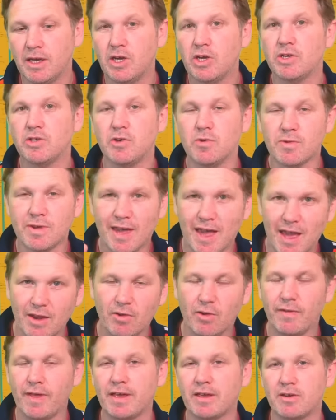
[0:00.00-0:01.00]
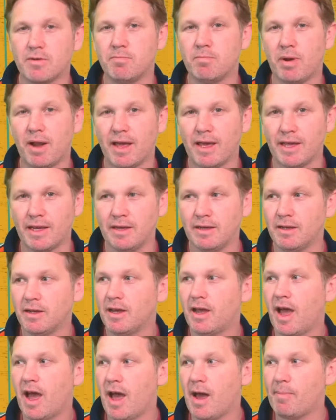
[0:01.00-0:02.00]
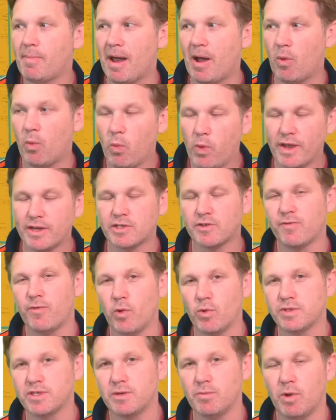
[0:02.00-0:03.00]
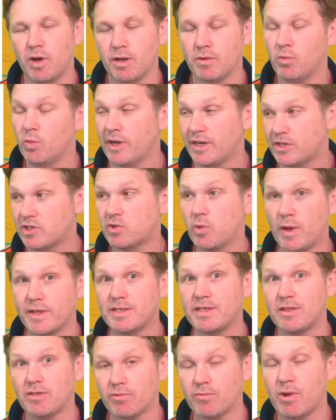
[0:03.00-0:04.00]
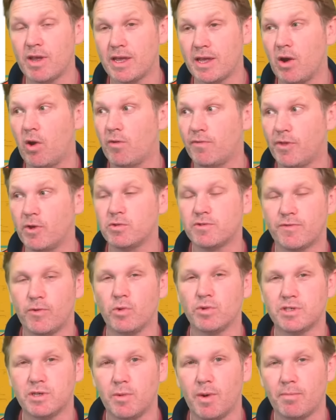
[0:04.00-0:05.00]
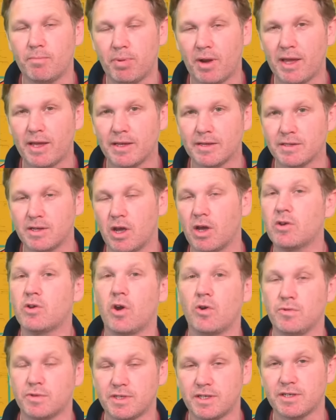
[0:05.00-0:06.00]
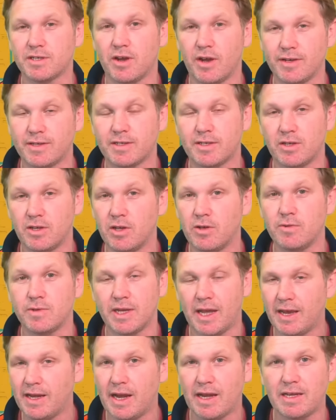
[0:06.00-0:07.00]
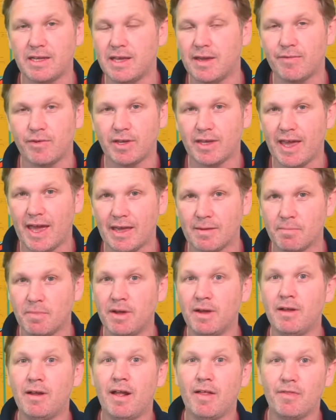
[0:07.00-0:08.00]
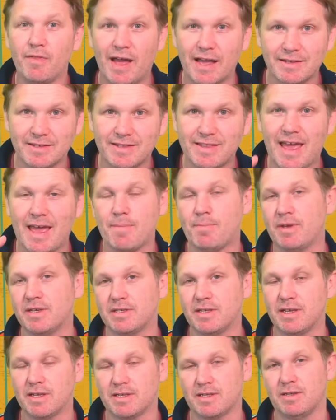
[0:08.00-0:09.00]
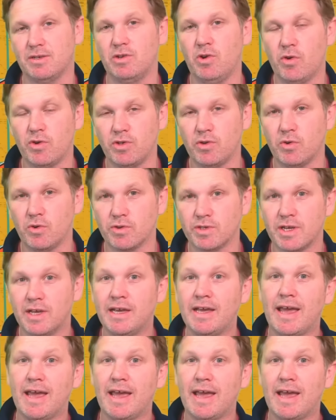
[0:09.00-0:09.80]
you cannot then complain about which 23 of those 41 players a coach decides to use in any given game. That's their business, not yours.